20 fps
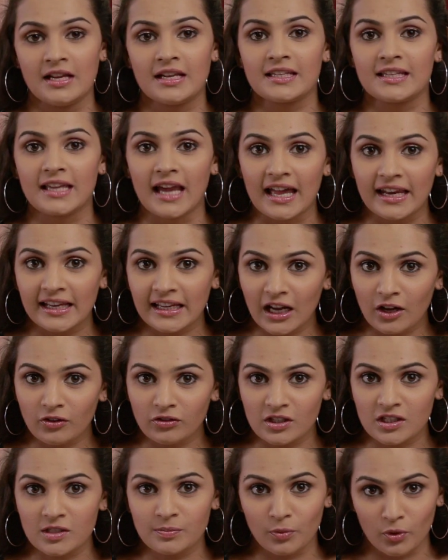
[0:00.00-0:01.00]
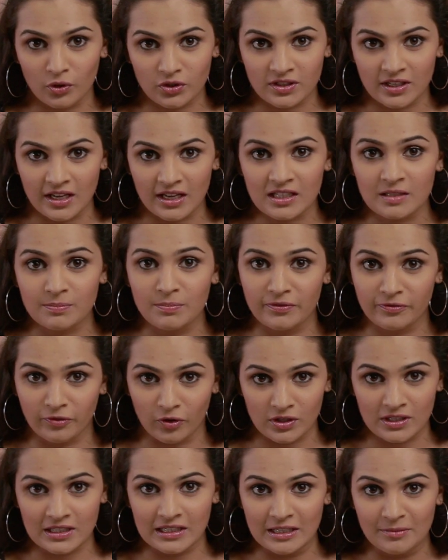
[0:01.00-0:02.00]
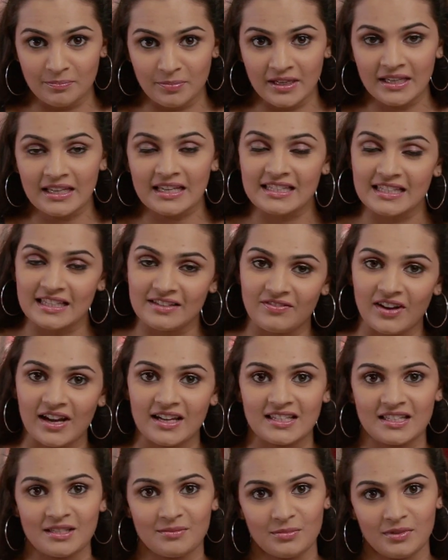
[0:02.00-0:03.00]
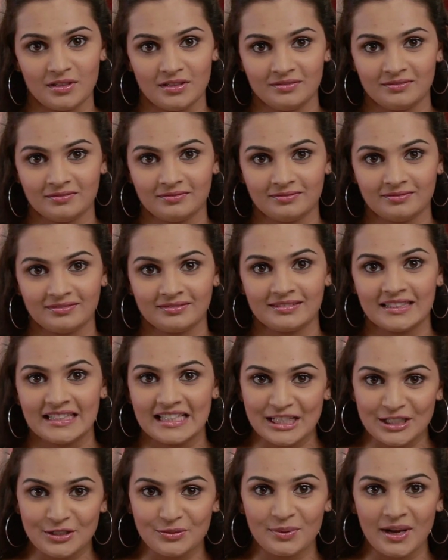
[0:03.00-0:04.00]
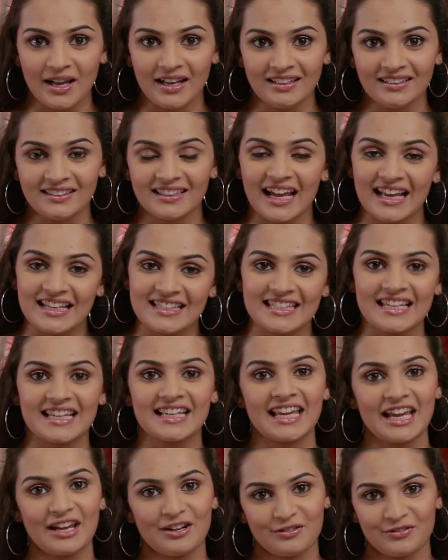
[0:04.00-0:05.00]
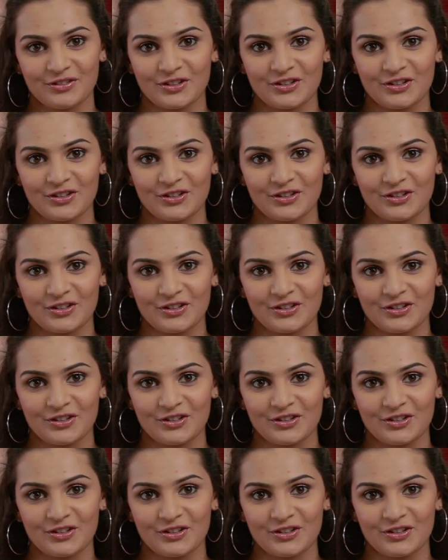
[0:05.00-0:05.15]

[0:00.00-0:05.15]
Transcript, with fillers: Carrying out this process before sleeping is advisable. Eat well and take care of